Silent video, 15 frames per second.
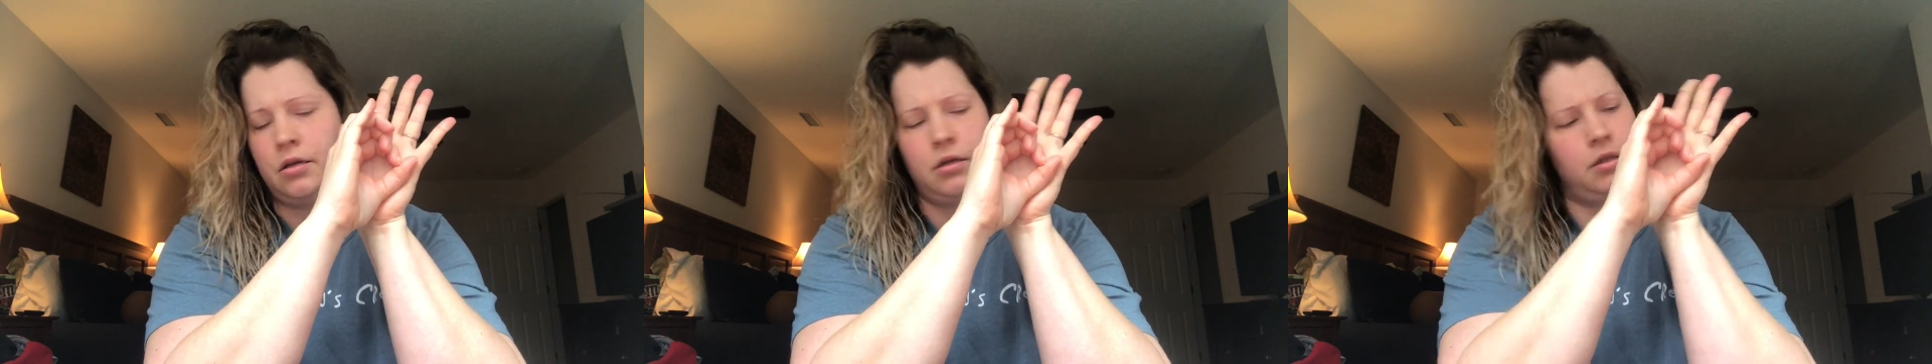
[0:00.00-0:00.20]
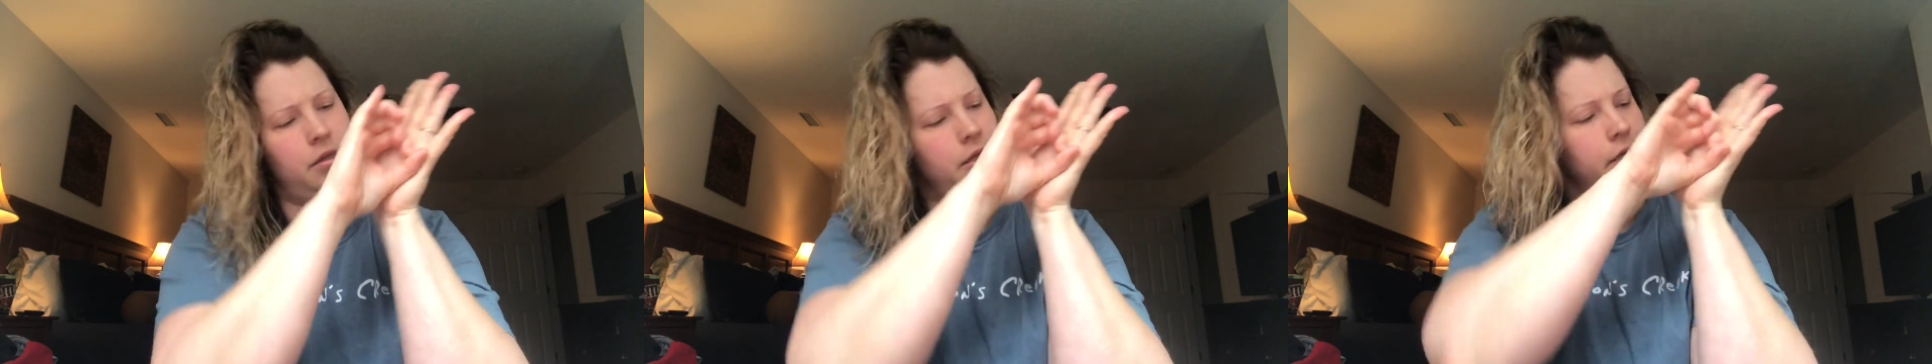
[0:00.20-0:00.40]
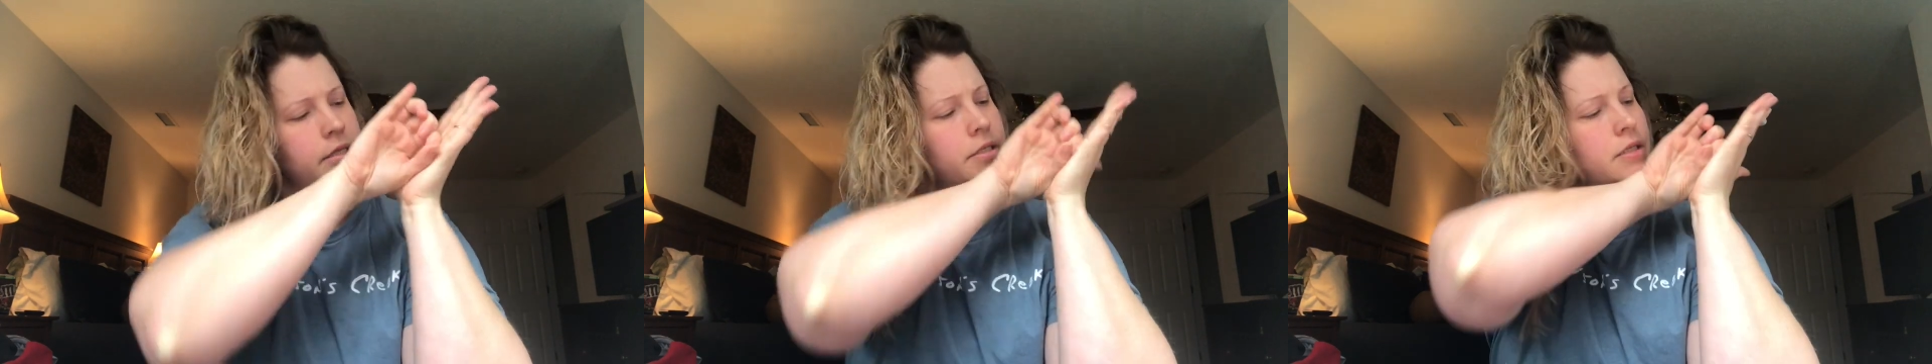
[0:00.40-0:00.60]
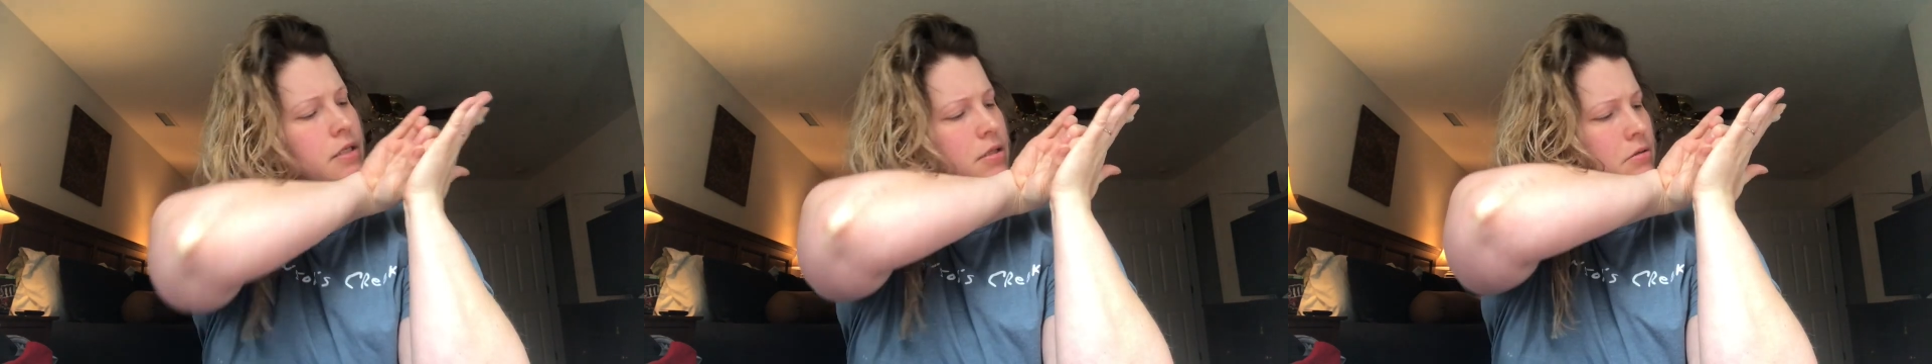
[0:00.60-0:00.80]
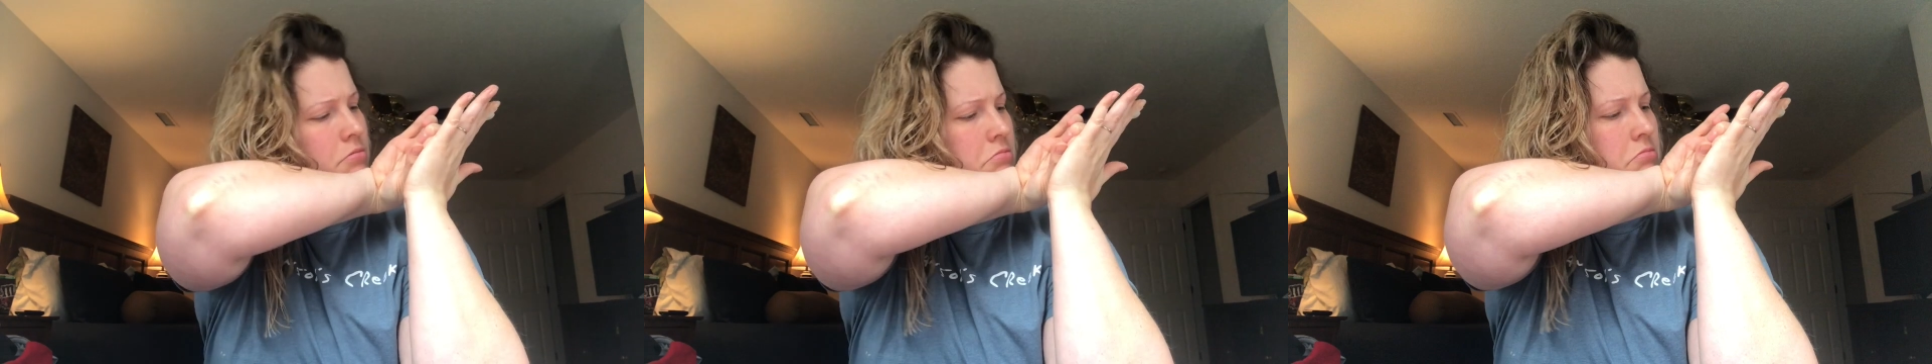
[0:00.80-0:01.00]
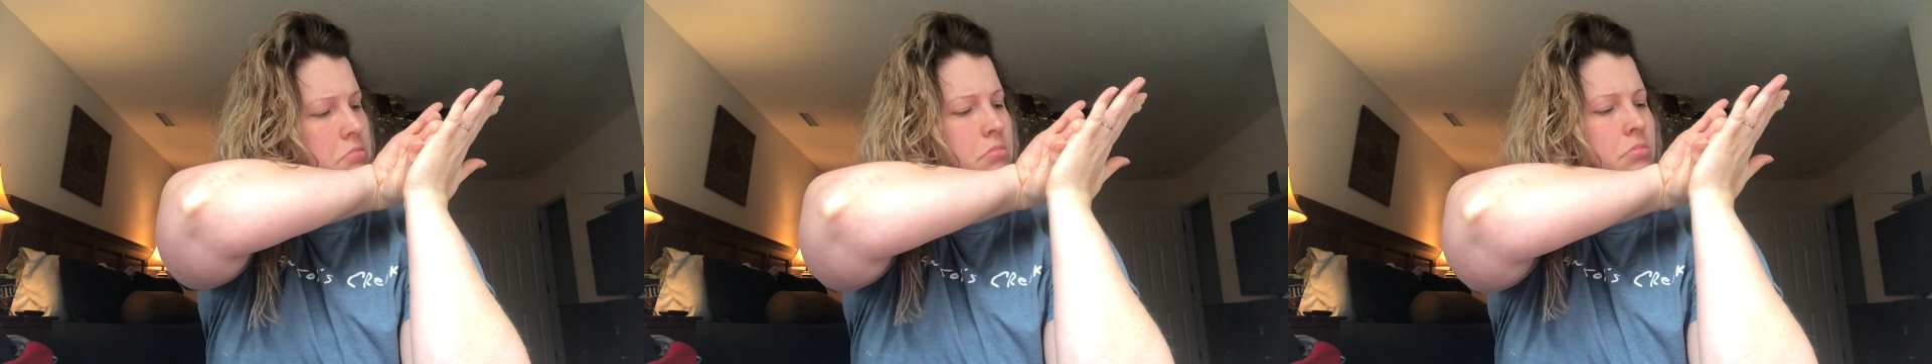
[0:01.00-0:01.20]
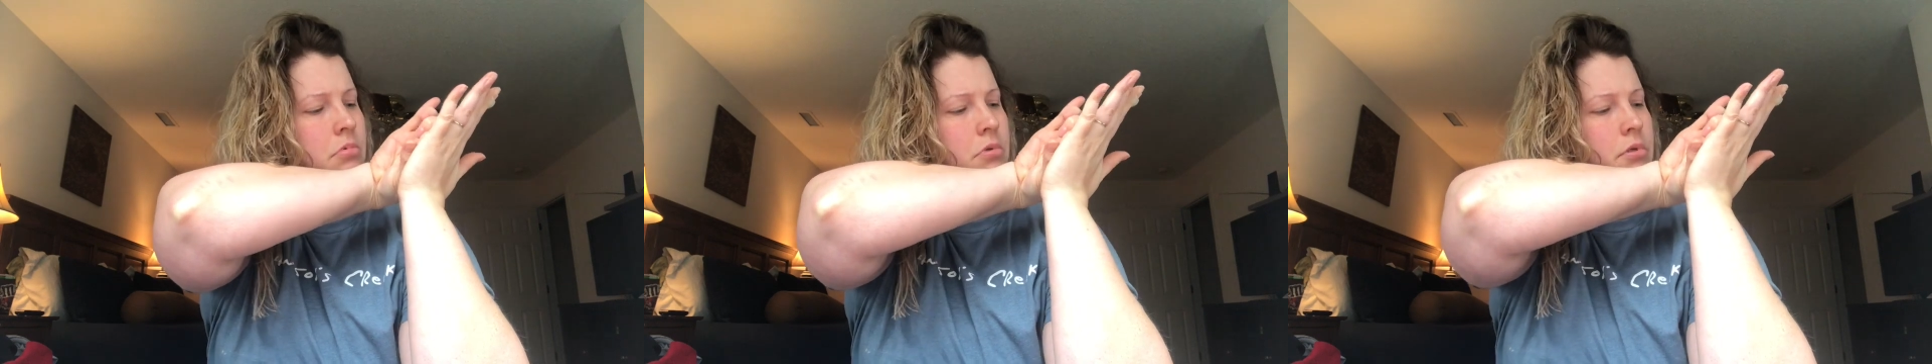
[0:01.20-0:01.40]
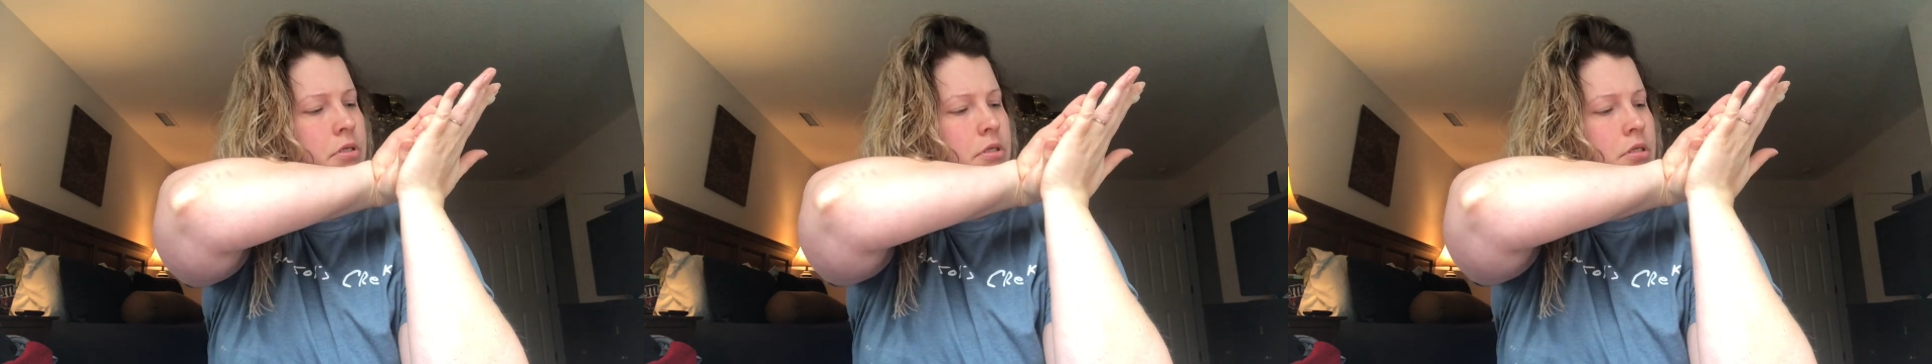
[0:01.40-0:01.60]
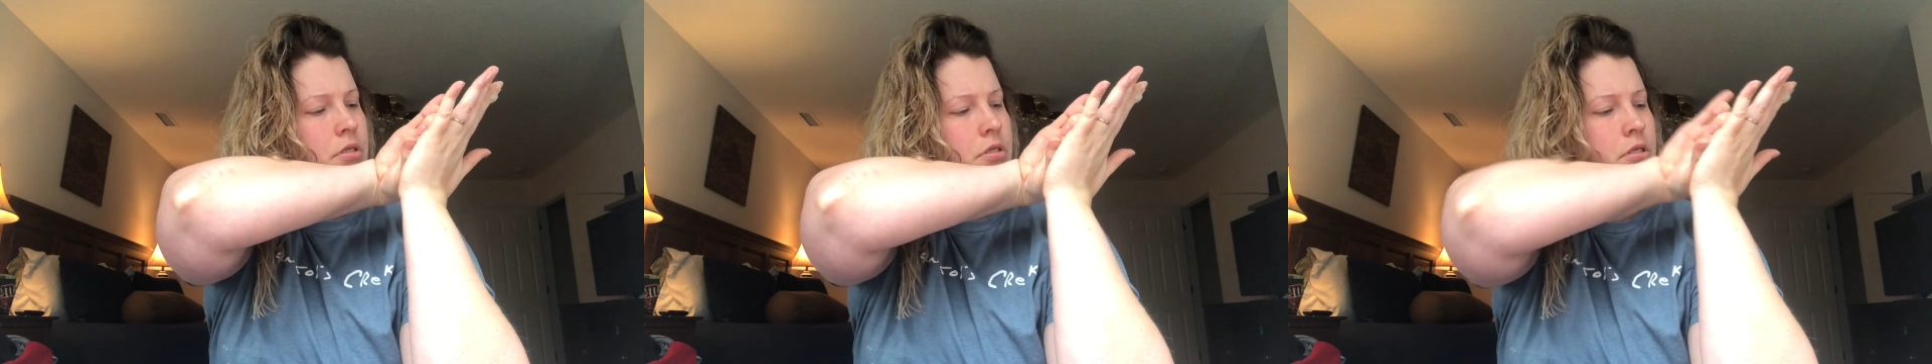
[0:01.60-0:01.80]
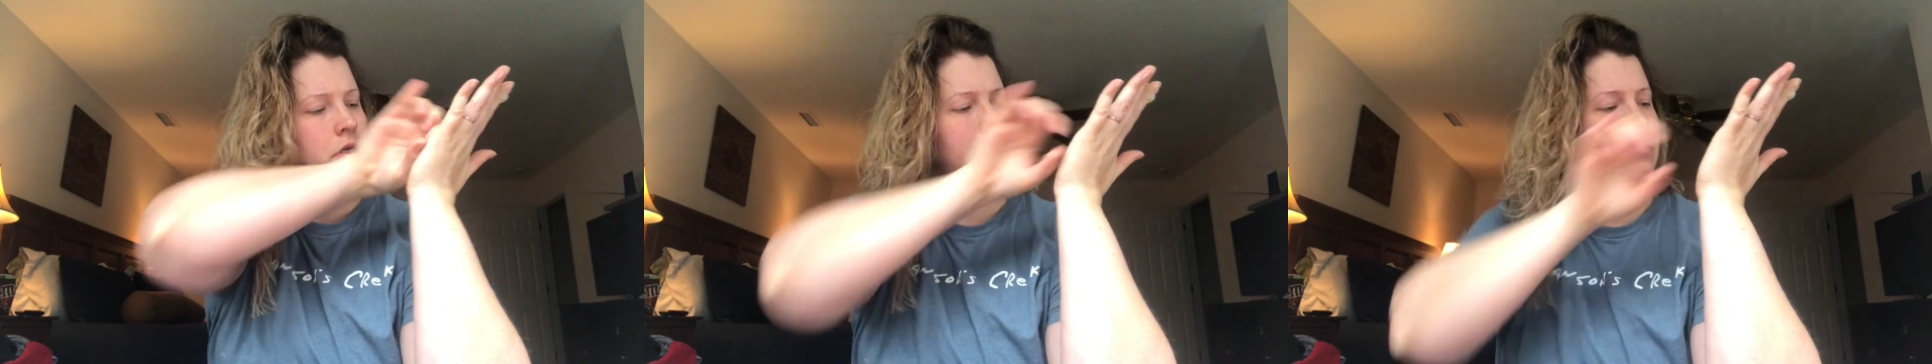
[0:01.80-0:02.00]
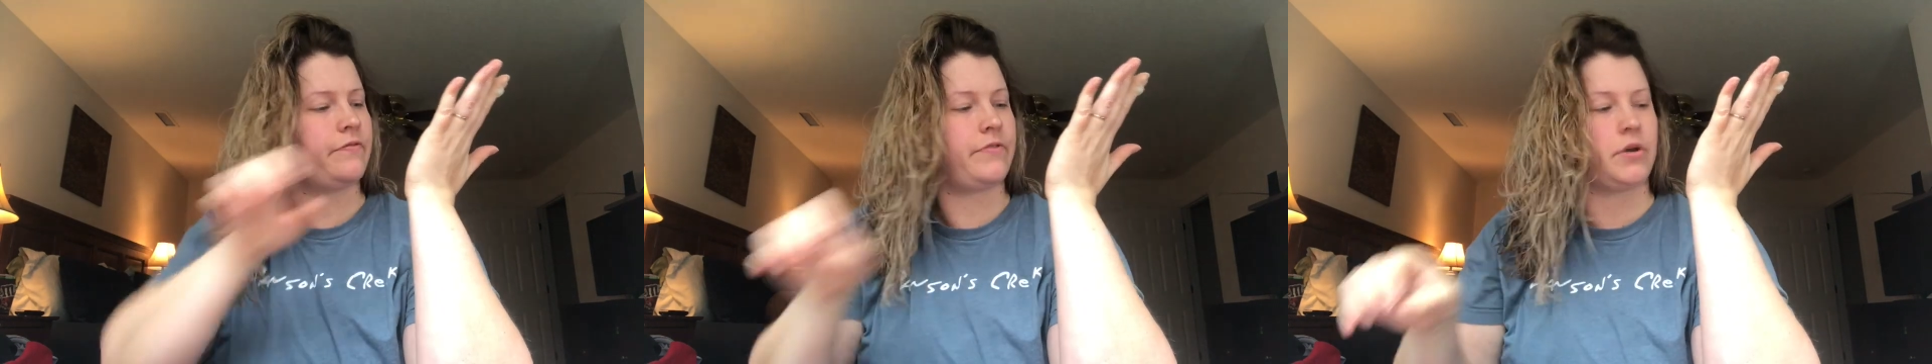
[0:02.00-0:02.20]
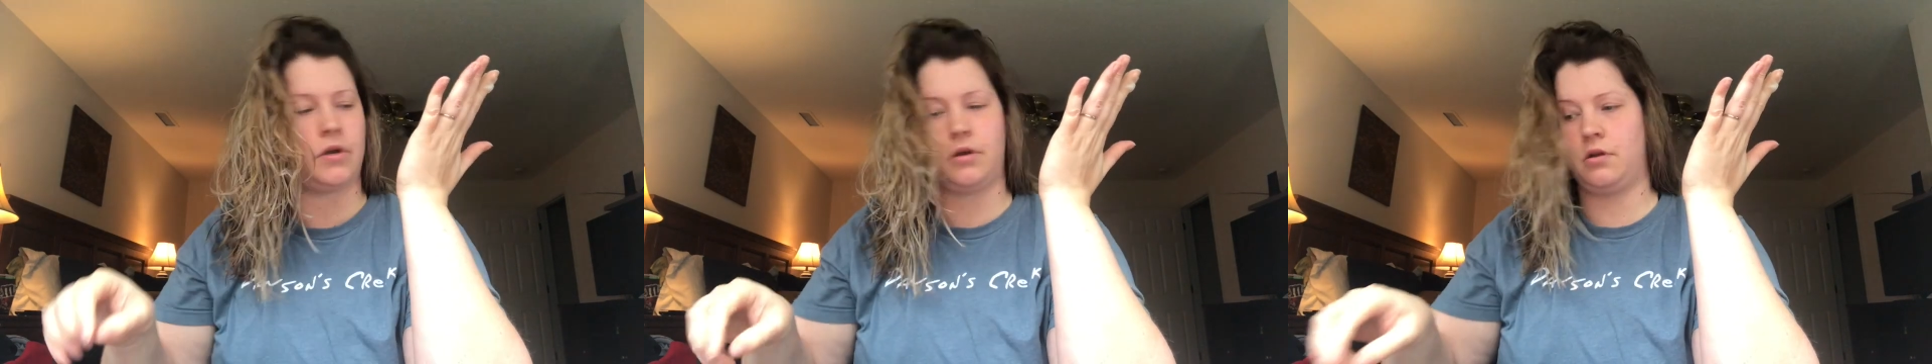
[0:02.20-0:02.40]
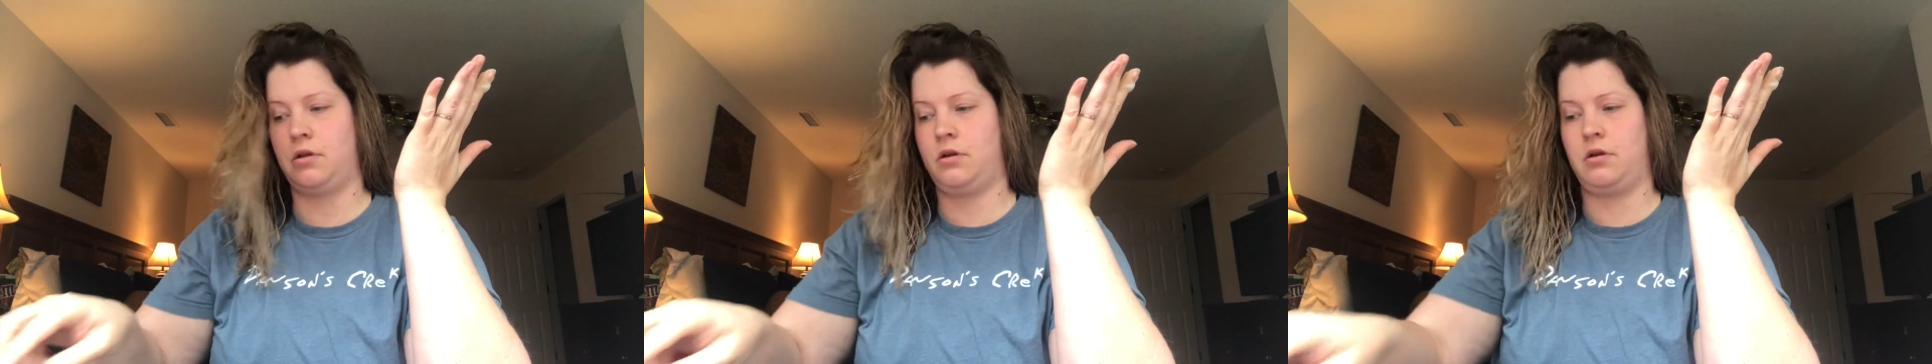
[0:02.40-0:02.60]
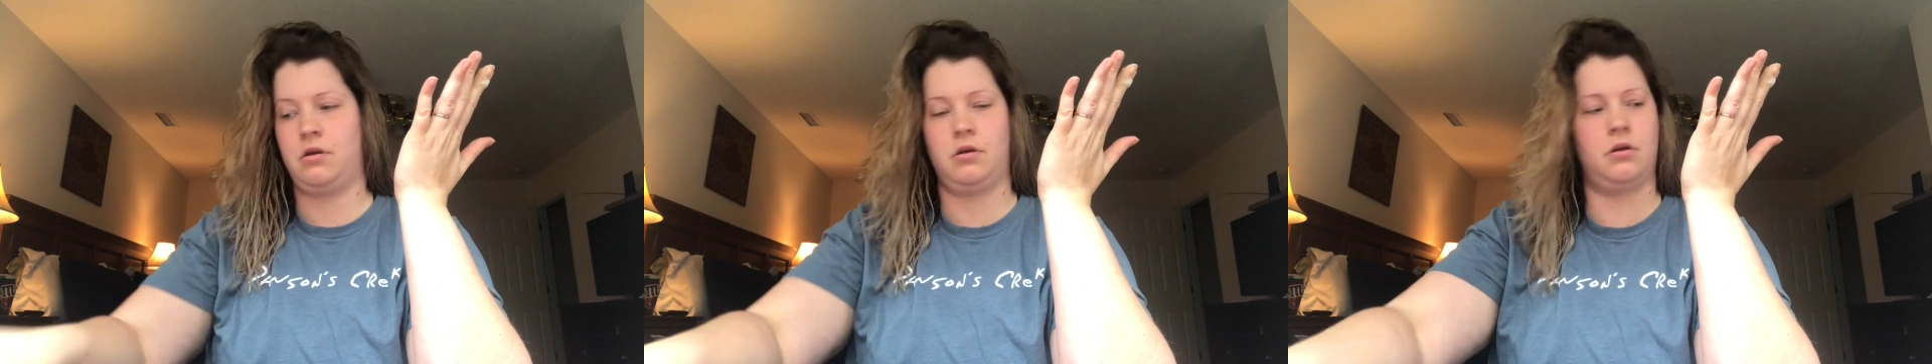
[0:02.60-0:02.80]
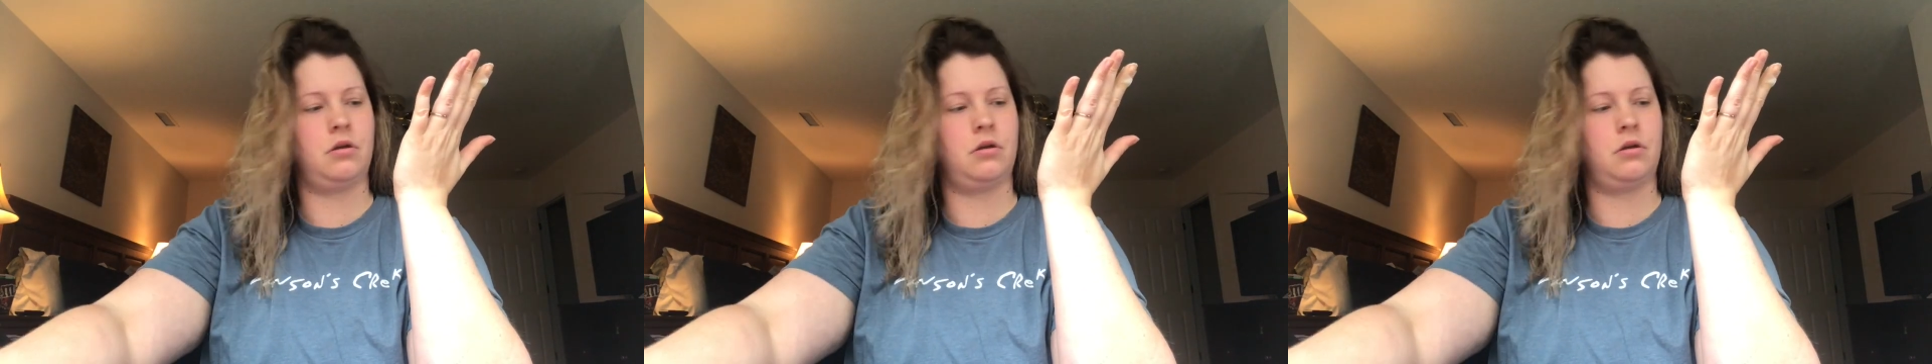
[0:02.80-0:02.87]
Let's see if I can.